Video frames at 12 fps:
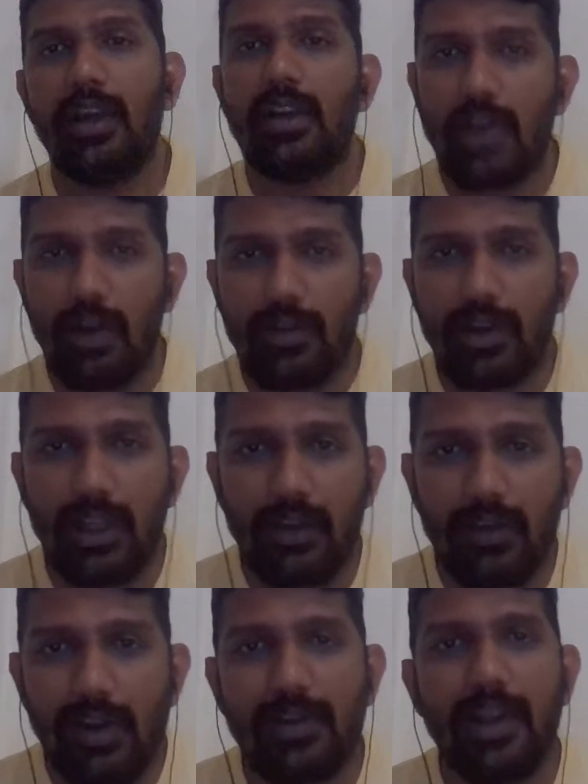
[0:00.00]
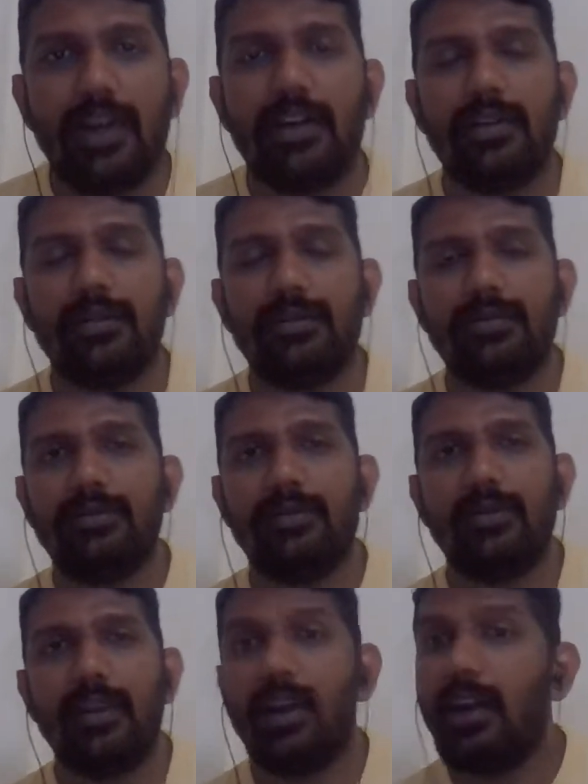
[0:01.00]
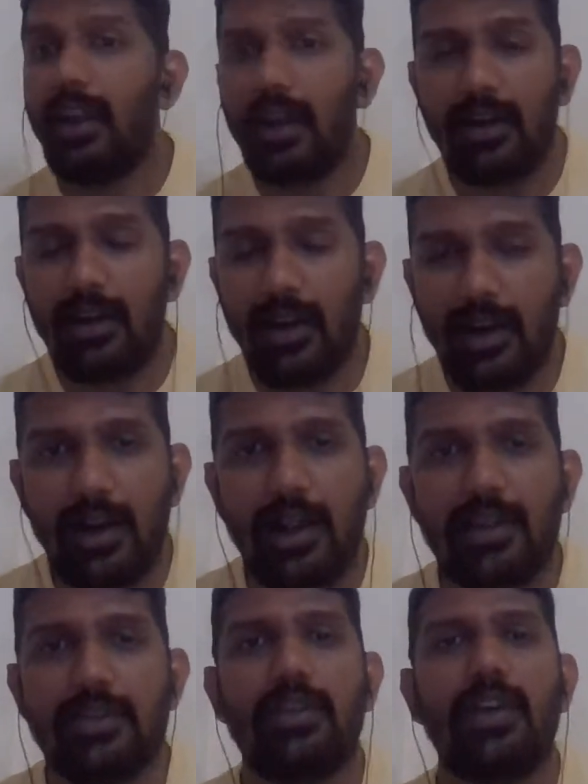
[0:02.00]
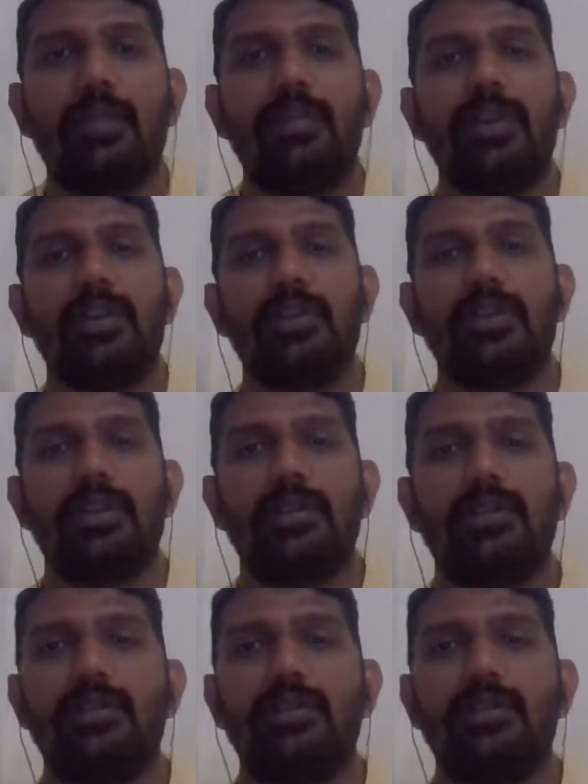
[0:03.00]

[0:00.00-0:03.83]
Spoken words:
So how you can evaluate and analyze your campaign results.